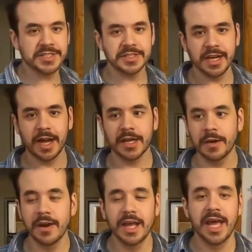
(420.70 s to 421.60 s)
the sides of your
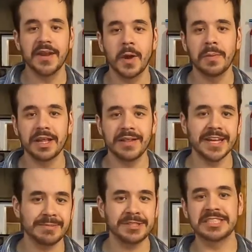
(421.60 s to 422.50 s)
taco, and nobody
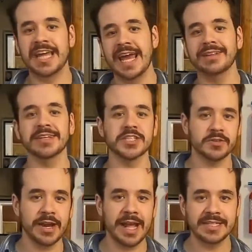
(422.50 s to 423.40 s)
likes a bunch of dangling
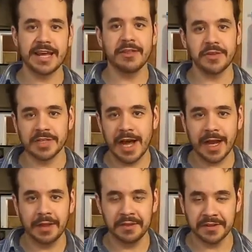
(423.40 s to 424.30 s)
strands out of their
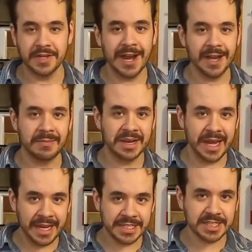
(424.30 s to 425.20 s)
taco. Like the taco to be
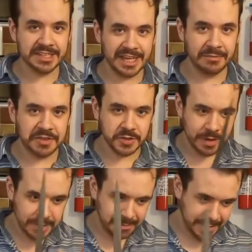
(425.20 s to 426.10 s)
nice, clean, the
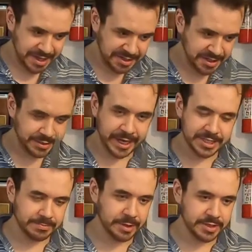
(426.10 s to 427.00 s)
trimmed up edges all
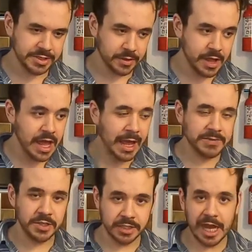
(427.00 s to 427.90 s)
nice and personal.
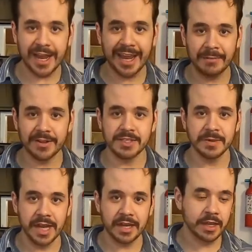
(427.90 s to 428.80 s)
I'm still talking about
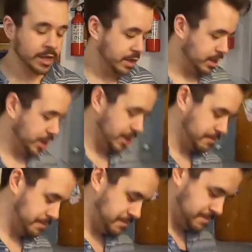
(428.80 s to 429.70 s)
spaghetti.
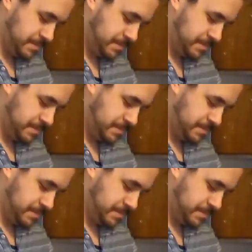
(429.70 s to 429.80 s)
Um,